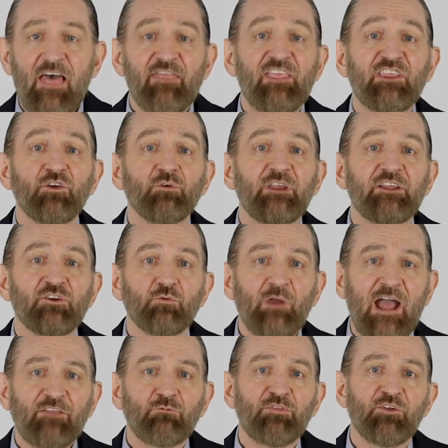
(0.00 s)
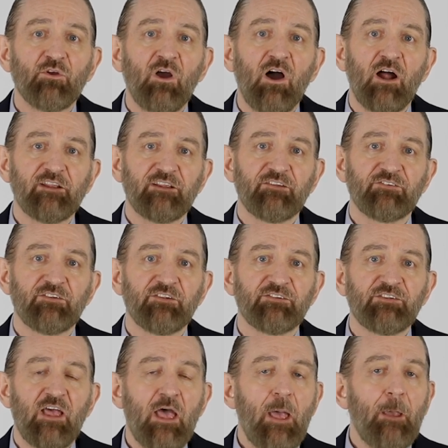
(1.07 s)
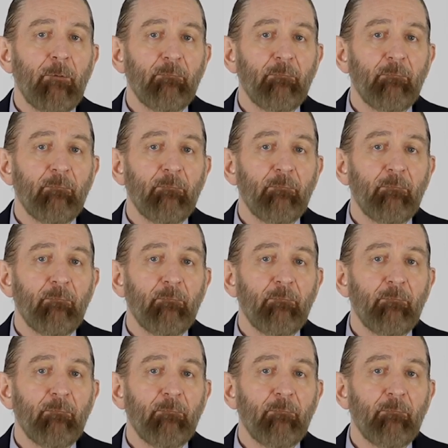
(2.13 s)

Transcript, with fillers: that you'll interact with your audiences,